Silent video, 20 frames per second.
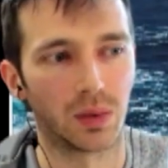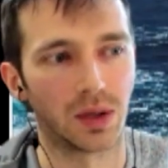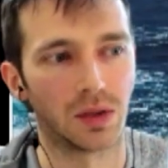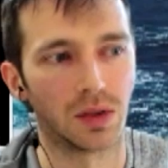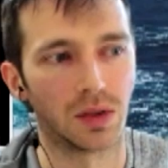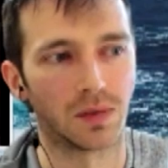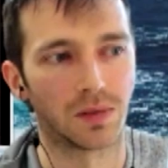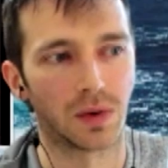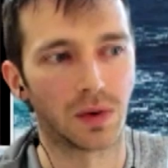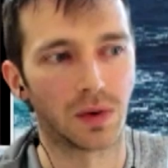where
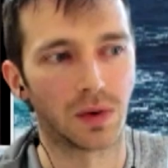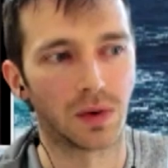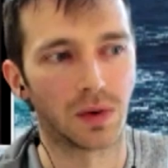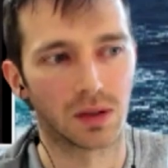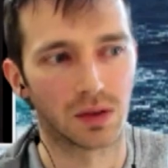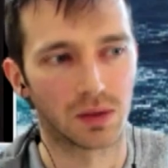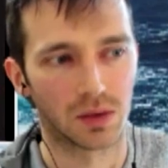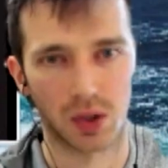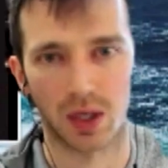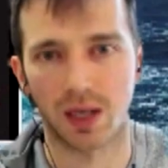you
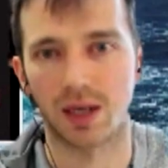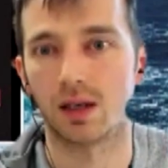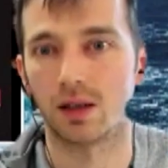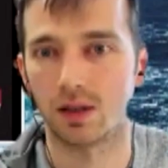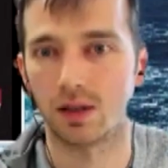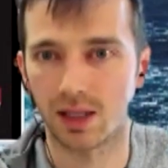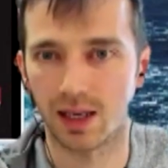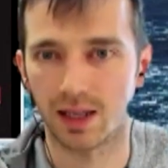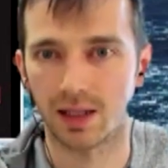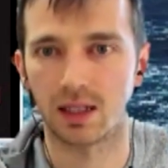first try to
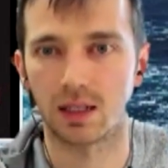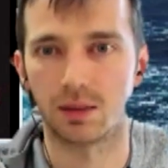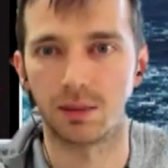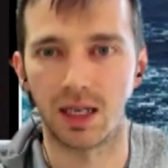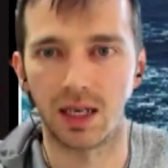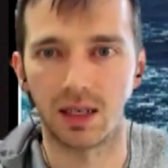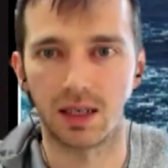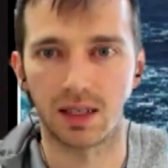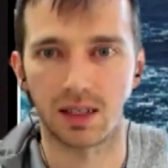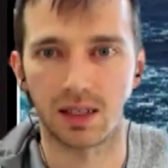understand the
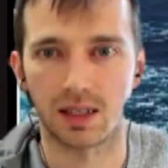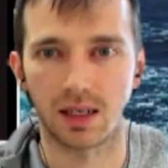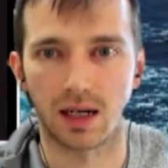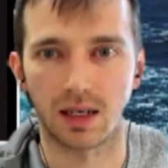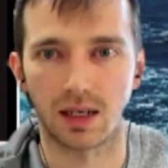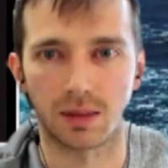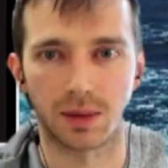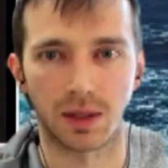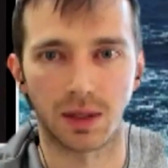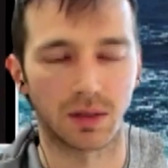domain, as I
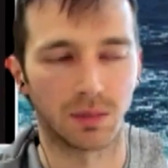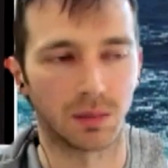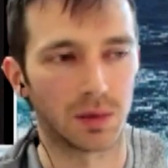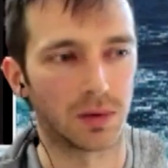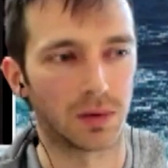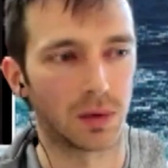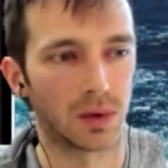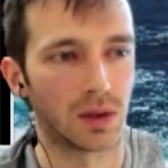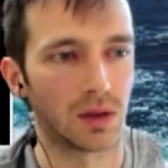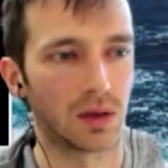talked about
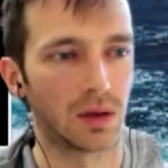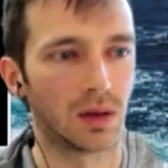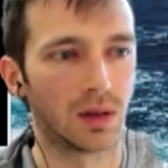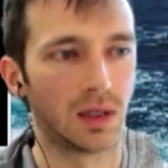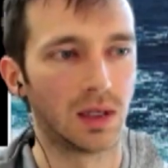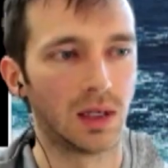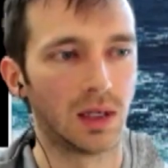before.